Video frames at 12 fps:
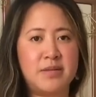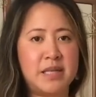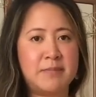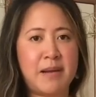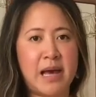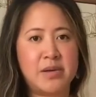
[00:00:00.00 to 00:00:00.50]
of
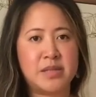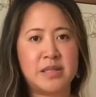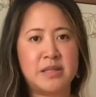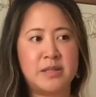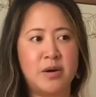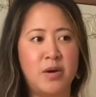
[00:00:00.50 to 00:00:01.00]
these
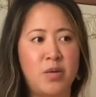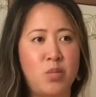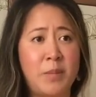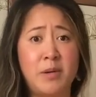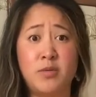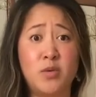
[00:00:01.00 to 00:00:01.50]
blouses on
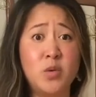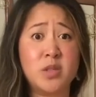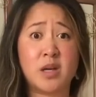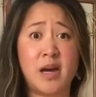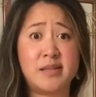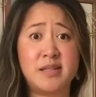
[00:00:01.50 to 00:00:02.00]
women of all
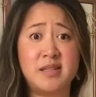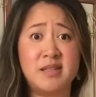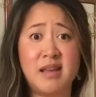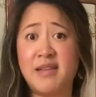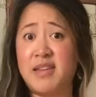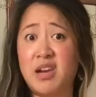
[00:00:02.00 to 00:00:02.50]

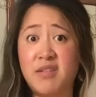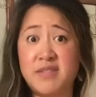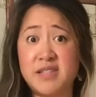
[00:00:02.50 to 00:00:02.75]
sizes and they look